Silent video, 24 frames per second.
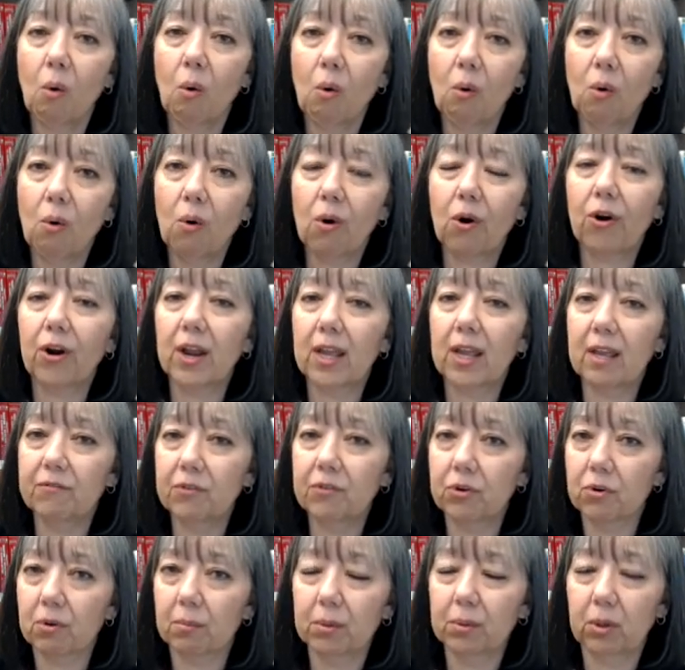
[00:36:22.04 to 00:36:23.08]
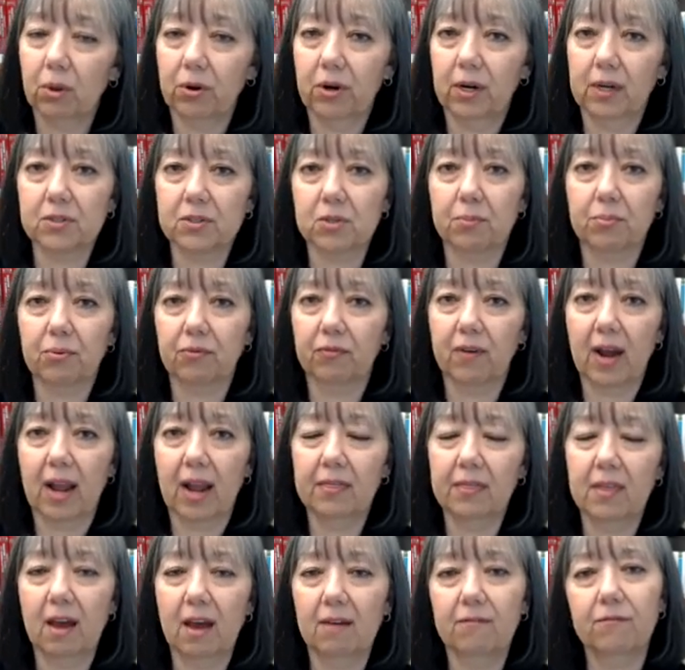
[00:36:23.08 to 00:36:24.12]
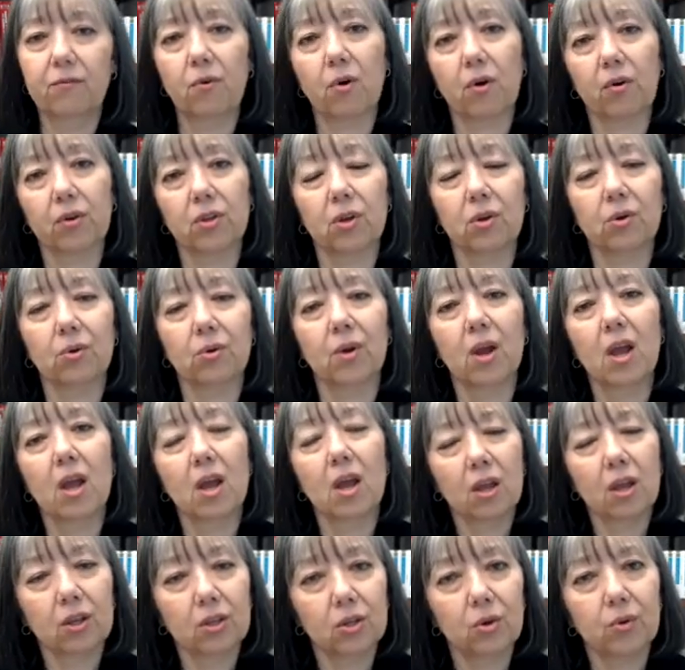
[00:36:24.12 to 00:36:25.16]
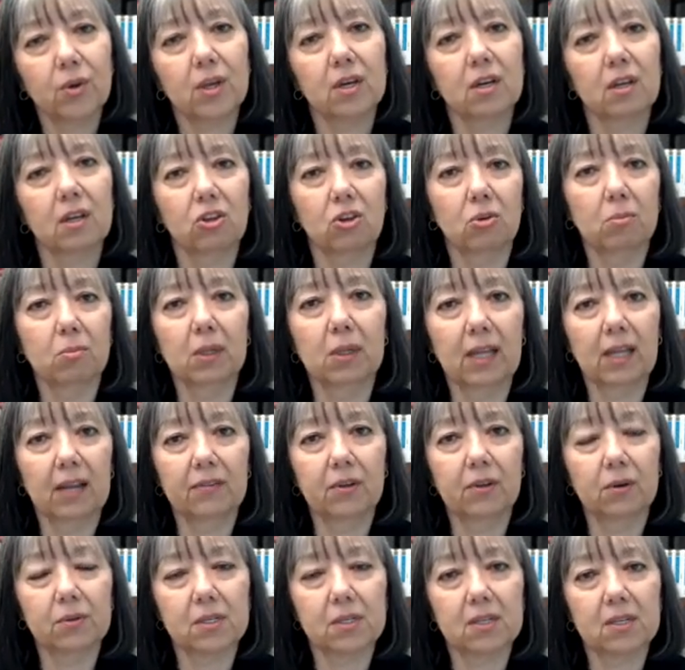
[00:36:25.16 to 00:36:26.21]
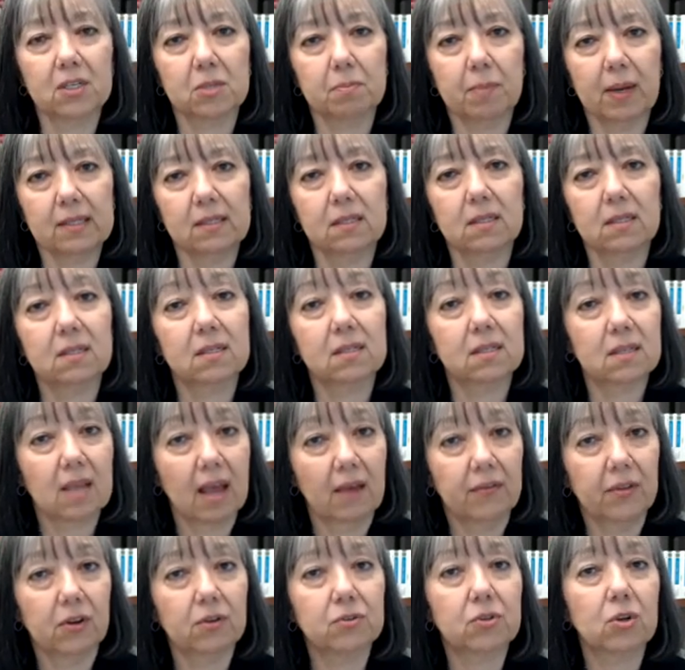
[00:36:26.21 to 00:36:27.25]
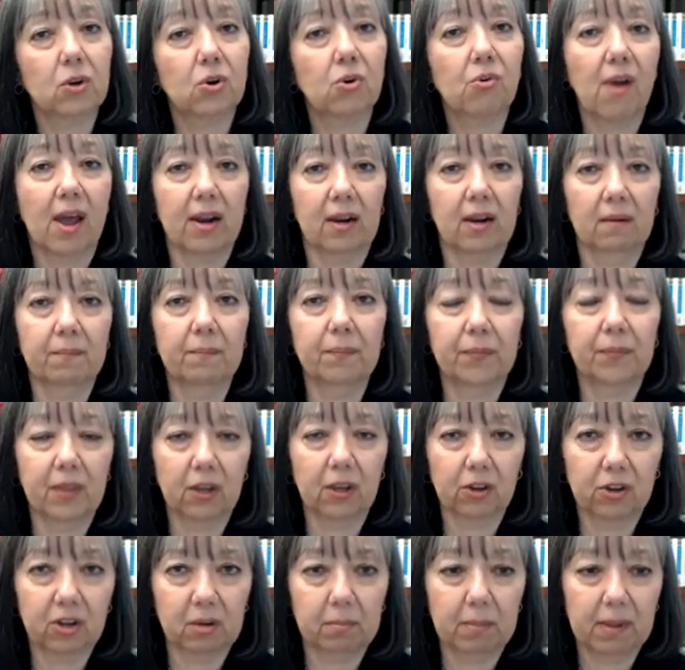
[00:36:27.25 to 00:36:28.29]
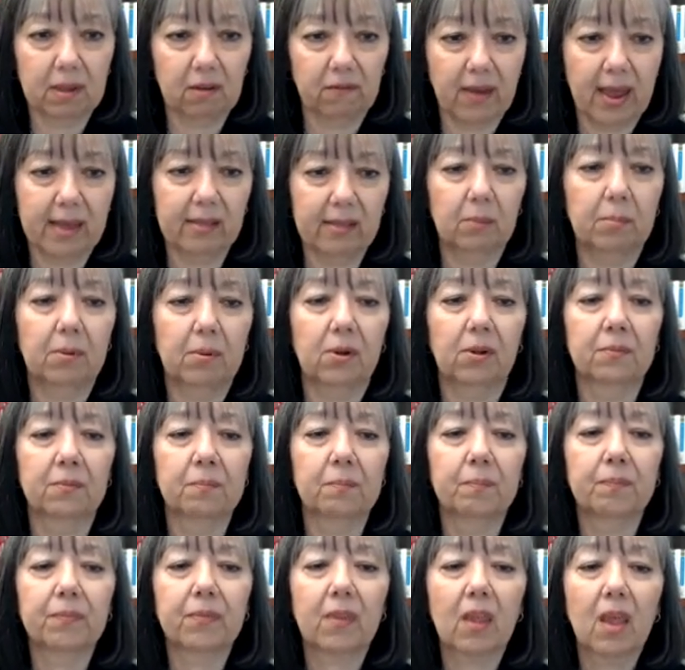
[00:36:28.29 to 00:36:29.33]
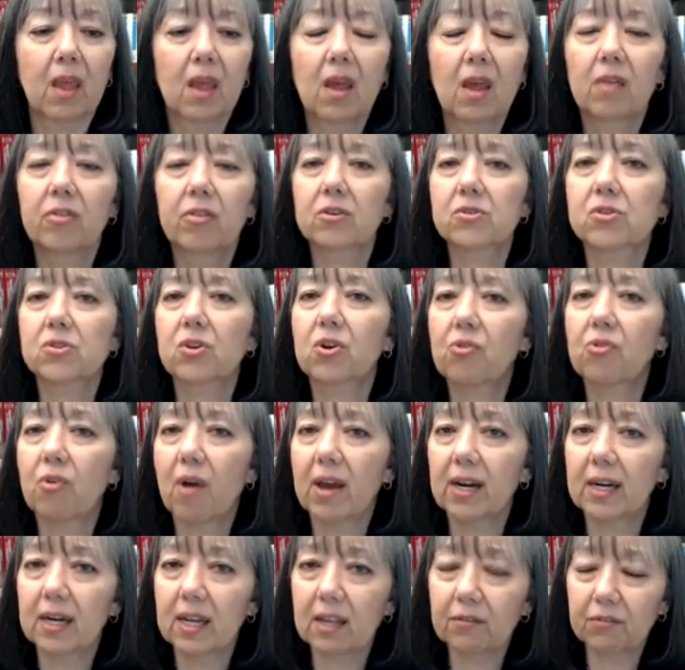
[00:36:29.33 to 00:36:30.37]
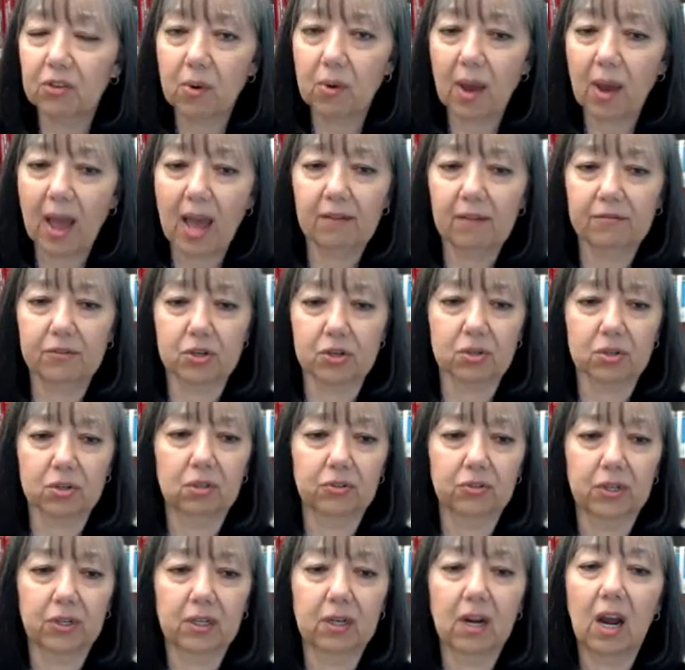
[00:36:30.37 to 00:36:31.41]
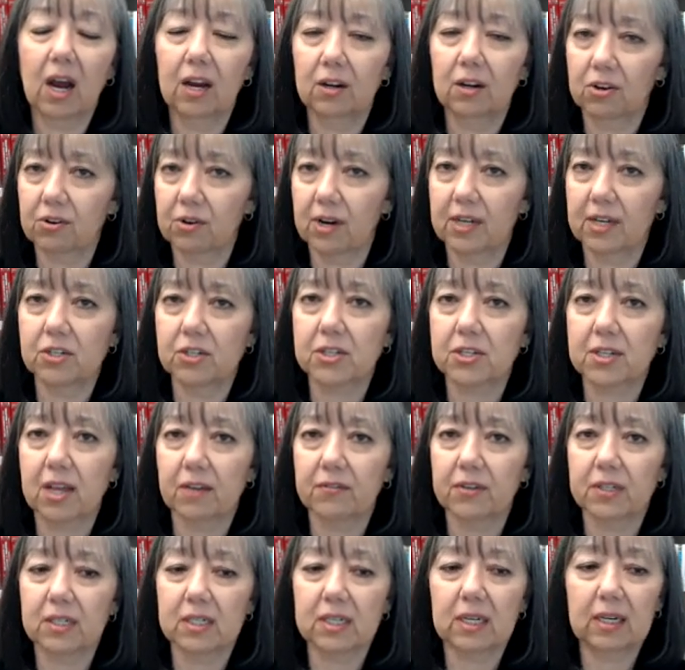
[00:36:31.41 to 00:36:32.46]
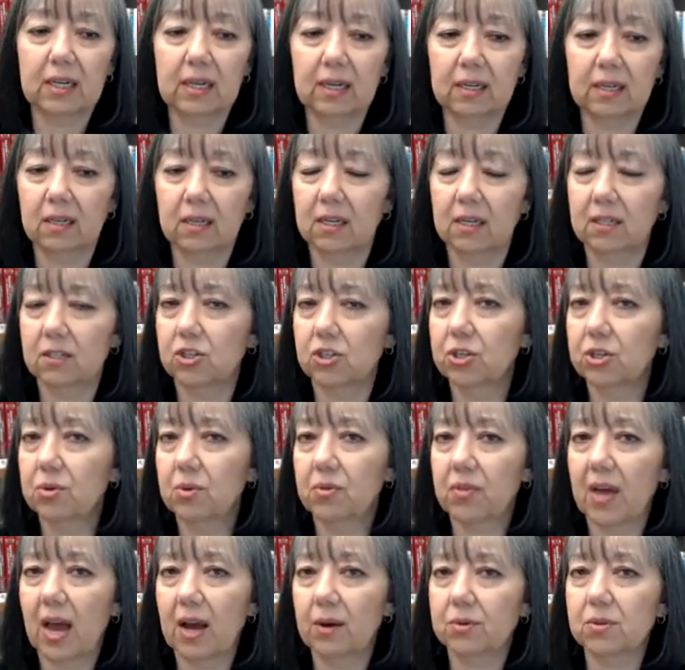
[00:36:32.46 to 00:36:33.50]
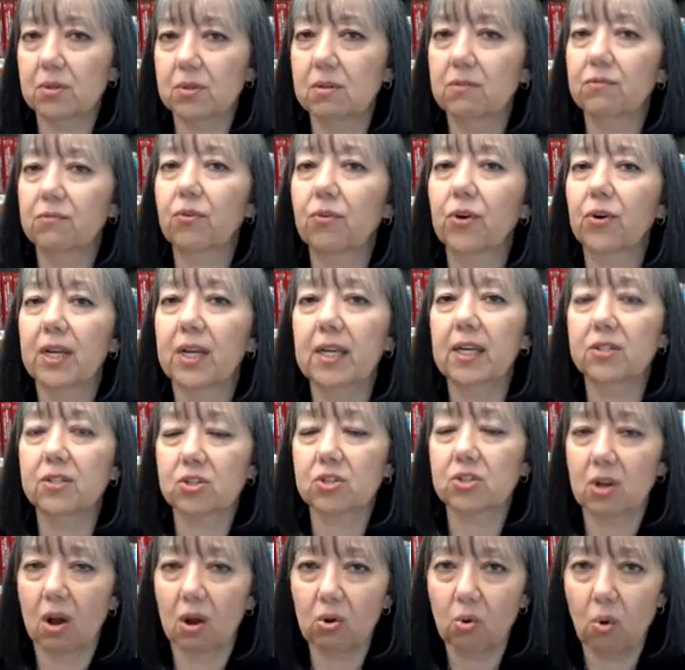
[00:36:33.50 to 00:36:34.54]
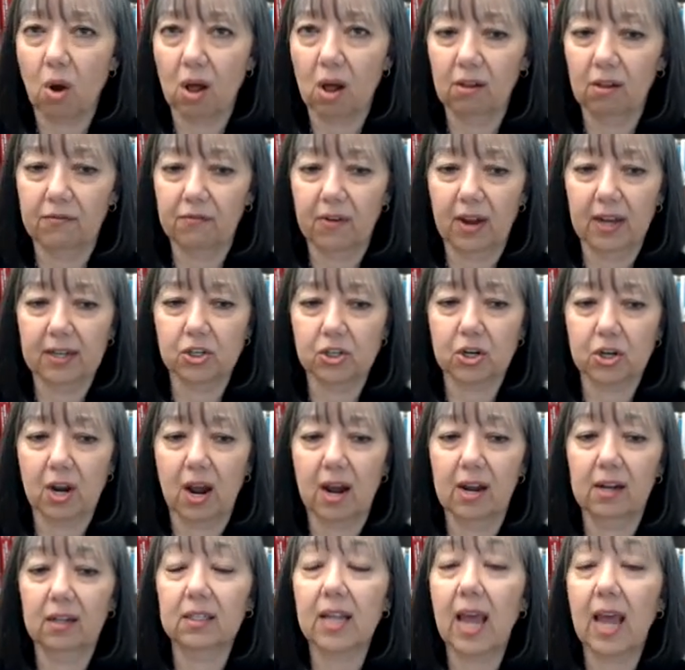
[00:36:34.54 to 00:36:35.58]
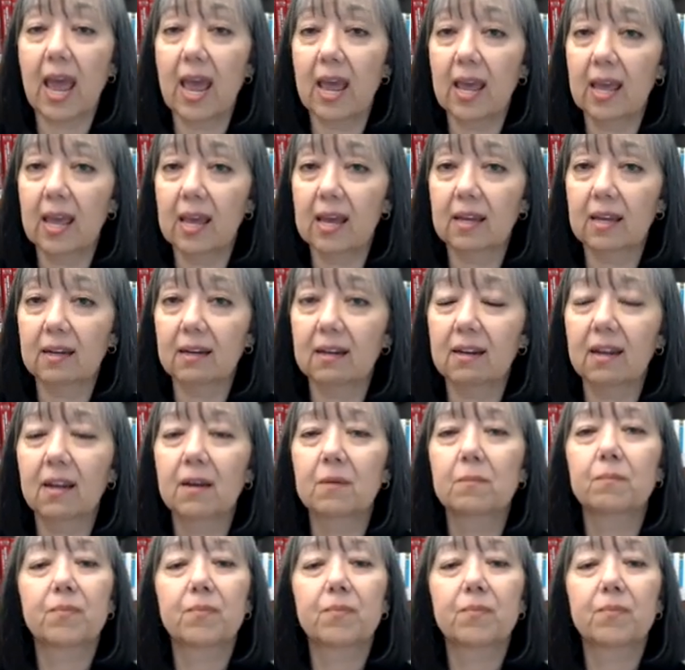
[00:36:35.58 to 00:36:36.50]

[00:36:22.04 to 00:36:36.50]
Or if your employer doesn't provide that for you, you can accumulate those expenses and there's a credit that could be available. There's a credit if you have children under age 17, 2,000 for each qualifying child and